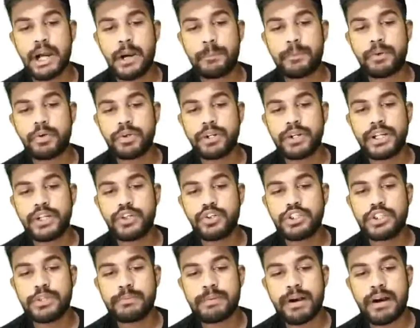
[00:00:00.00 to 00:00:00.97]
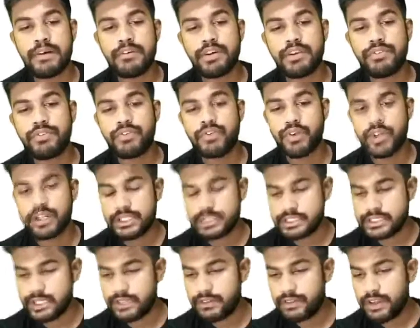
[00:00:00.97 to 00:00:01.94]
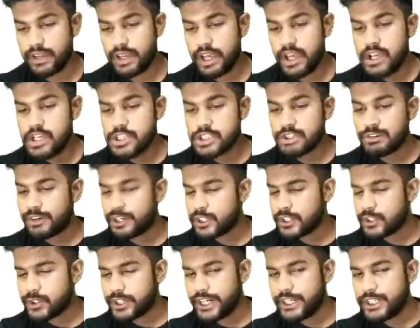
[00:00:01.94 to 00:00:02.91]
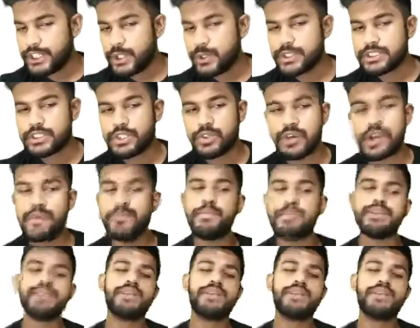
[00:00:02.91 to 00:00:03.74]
up to 10 to the power 4 itself. So what you can do is you can